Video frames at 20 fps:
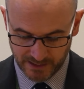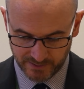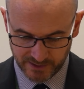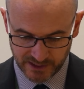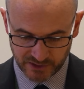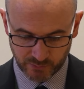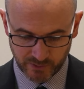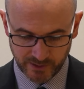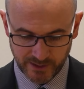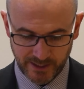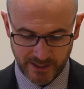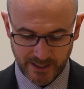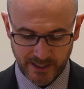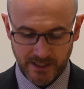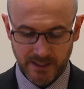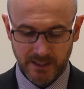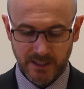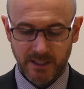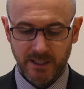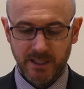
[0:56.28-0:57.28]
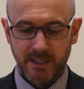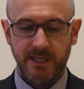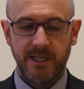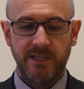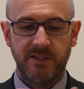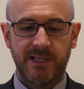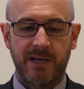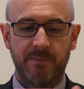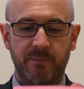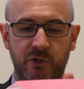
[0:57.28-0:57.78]
this one here
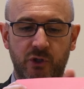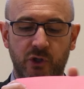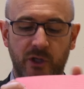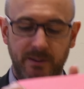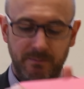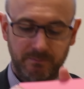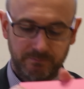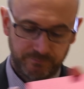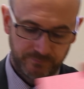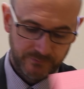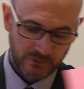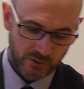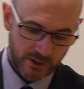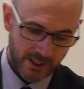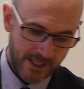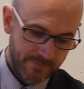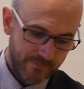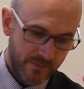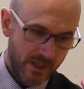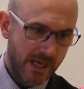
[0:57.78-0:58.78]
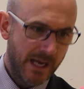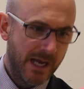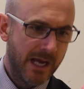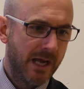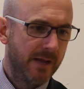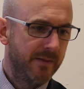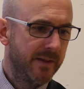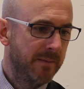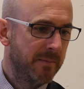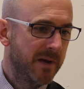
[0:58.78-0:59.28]
is chemistry. Okay,
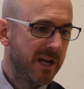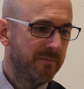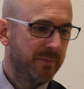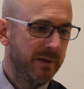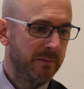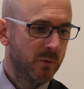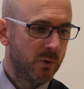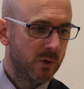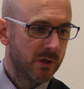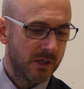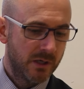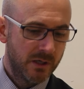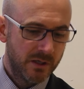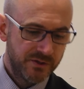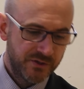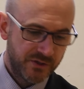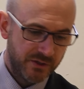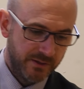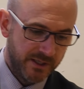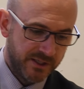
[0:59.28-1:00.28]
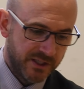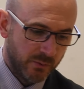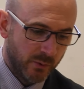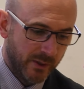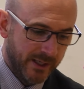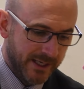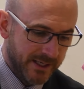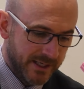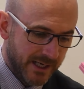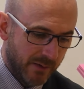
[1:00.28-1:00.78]
there may have been more cards. This is
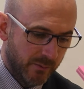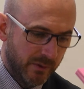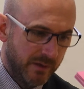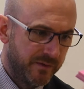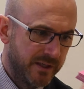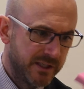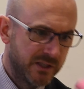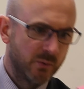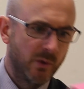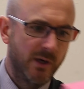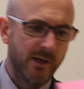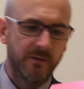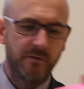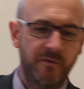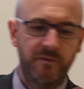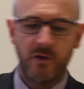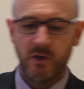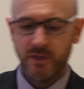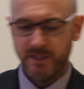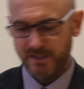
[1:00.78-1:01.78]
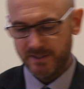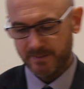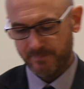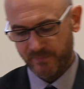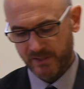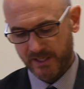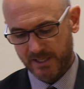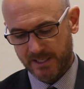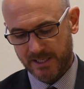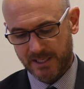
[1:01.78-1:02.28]
what he ended up with. This is what find.
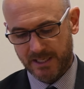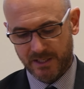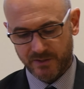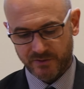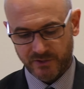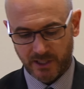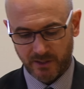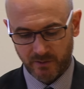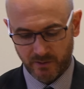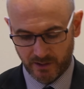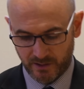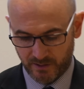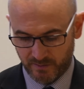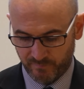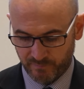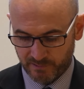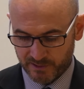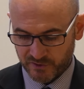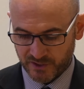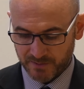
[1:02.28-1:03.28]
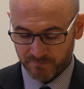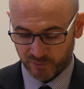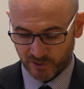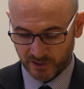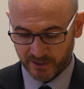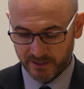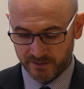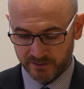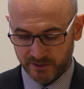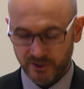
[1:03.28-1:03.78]
So very
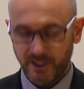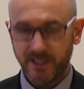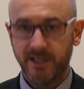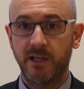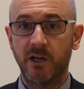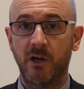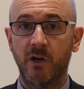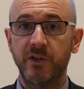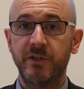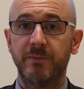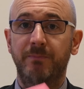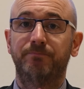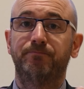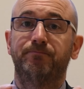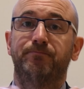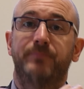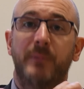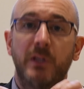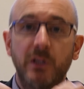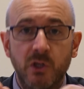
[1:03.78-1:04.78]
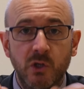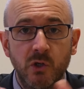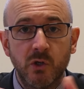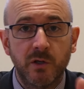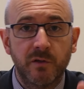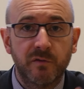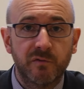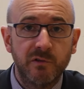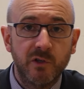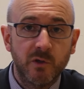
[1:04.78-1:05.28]
simply, you take a card, you
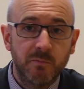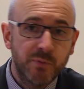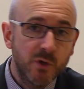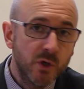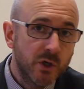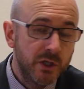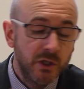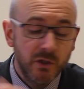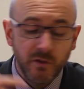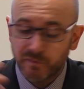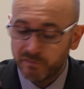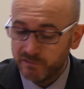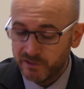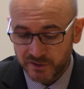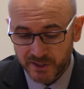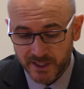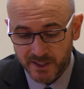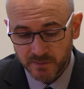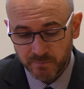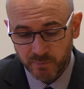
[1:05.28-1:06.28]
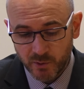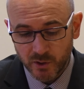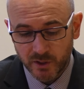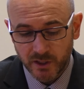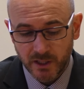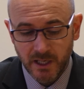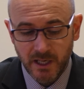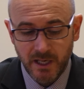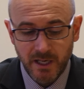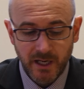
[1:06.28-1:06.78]
look through your book, you look through your
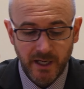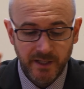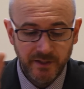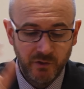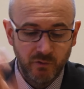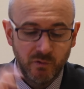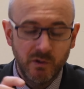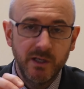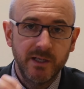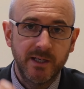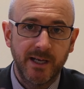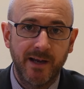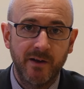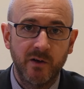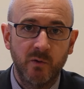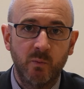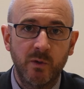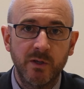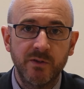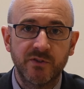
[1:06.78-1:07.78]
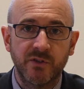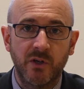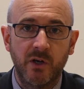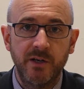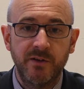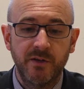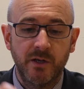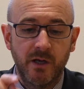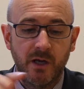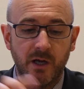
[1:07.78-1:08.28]
textbook, and you write down on one
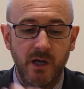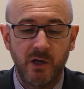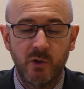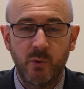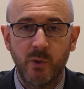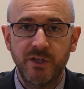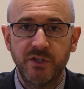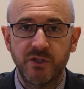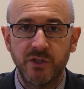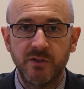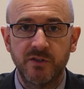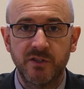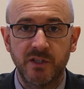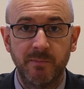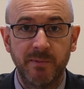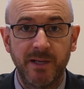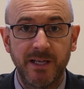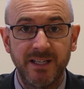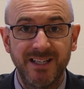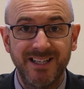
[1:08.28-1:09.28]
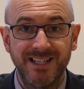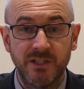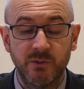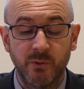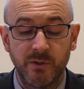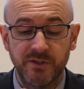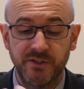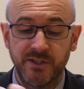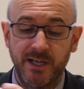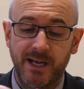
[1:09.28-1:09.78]
side a question to something that you need
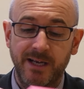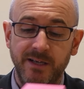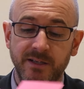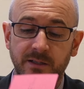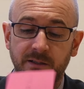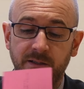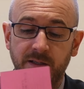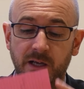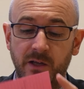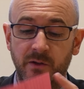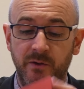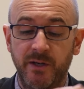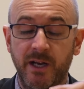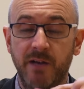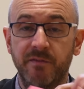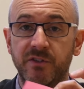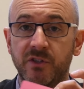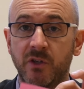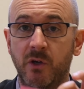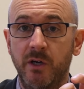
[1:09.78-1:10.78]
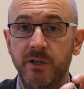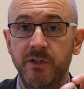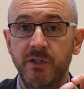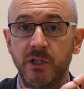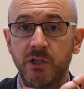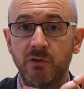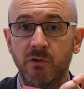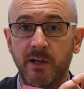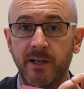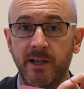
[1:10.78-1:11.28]
to understand. On the other side,
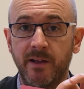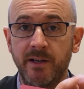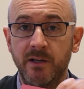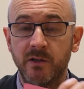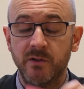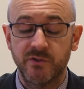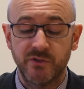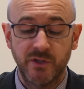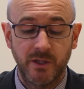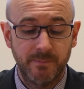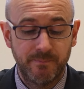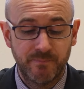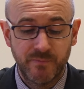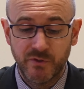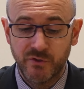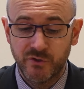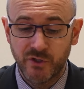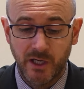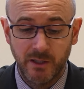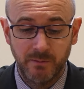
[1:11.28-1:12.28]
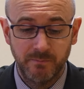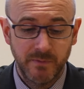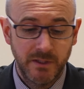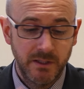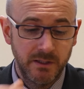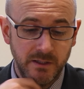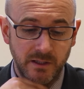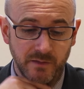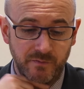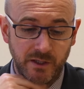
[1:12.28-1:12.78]
you write down the answer. So,
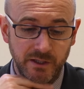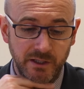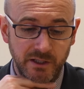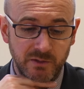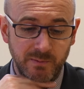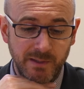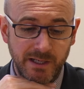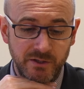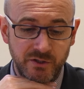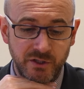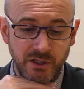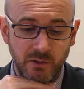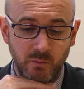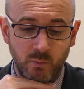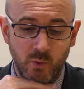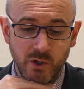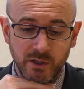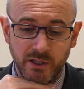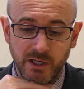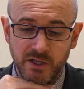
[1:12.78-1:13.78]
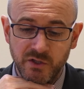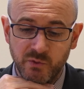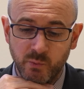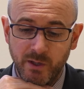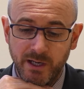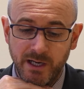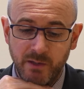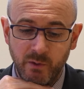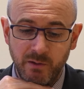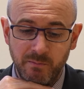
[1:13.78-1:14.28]
if I explain to you, what goes
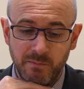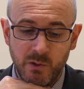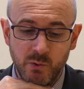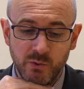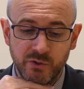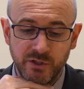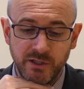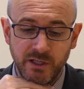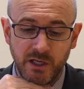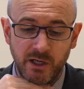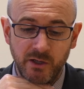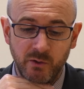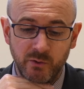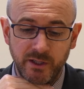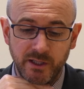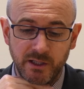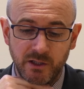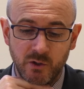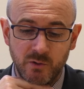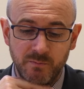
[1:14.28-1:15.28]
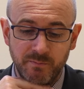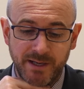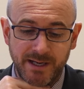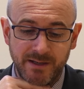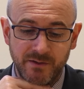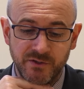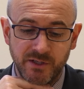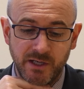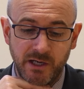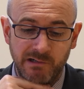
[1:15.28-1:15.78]
where when molten ionic
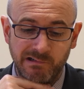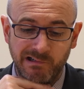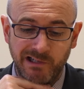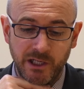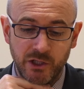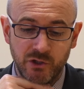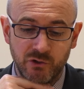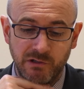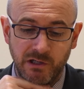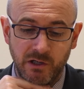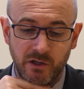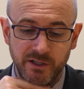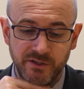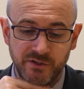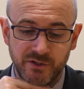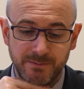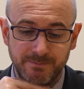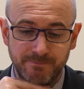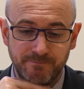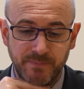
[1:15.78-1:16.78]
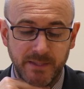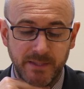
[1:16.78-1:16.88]
compounds are electrolyzed?